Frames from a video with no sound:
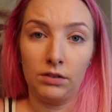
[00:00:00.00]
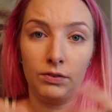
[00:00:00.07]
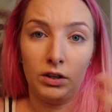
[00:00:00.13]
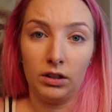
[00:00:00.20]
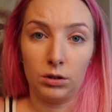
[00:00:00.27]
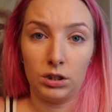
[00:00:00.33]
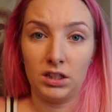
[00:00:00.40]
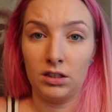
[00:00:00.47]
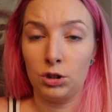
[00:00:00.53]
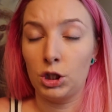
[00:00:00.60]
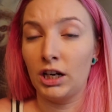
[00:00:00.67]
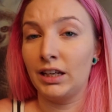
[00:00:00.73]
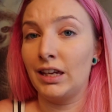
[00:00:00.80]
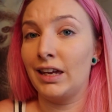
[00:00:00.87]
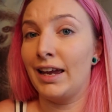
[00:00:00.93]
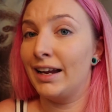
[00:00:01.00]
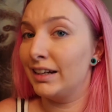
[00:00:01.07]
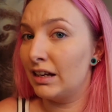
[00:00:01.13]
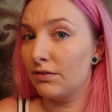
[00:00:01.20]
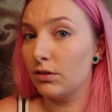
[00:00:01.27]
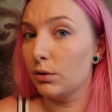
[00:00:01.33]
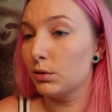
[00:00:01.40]
if you're interested in checking
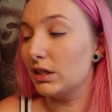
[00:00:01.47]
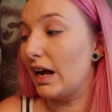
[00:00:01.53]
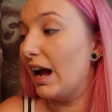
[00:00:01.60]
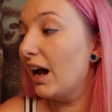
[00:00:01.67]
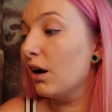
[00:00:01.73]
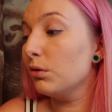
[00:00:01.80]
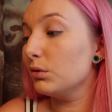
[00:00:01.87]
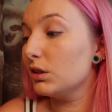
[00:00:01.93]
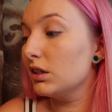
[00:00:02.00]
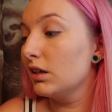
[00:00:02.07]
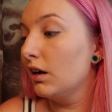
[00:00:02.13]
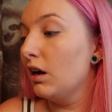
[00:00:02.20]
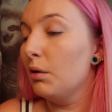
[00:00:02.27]
any of those out.